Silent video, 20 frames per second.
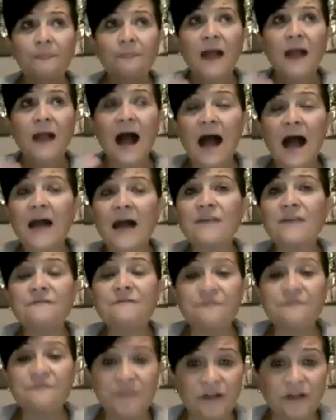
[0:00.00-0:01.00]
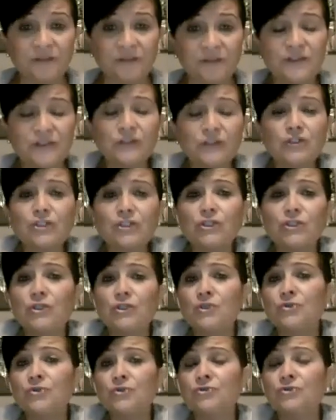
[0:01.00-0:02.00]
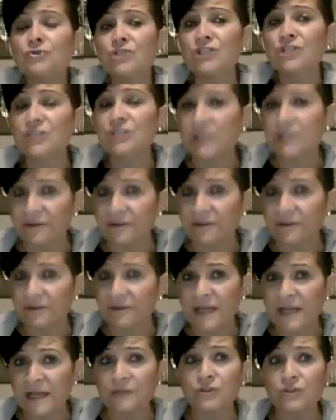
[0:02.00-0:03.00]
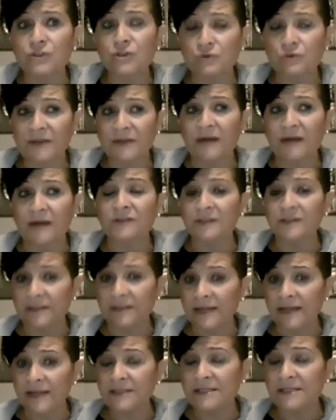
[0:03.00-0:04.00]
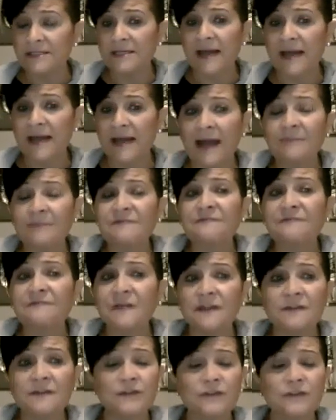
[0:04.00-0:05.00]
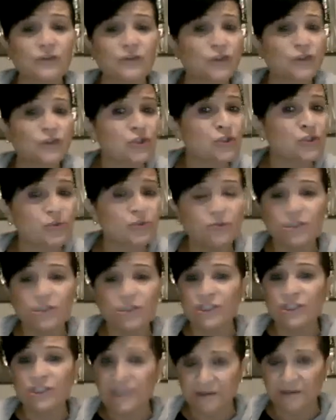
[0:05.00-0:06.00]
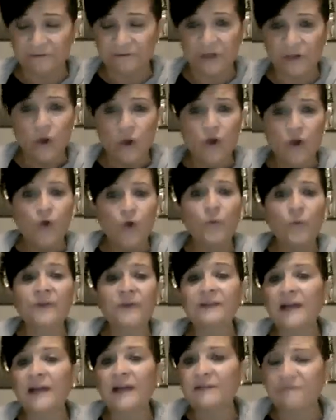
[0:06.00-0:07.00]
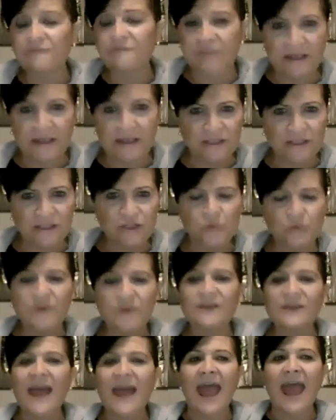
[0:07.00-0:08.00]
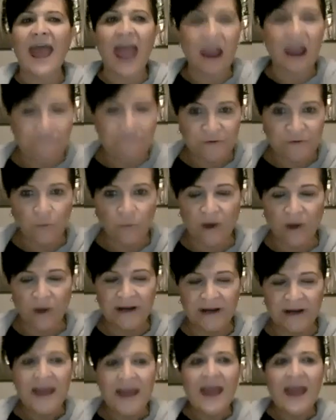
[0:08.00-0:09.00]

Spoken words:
I feel this huge shift in 2018. I'm feeling this huge shift with Lifevantage, with everyone.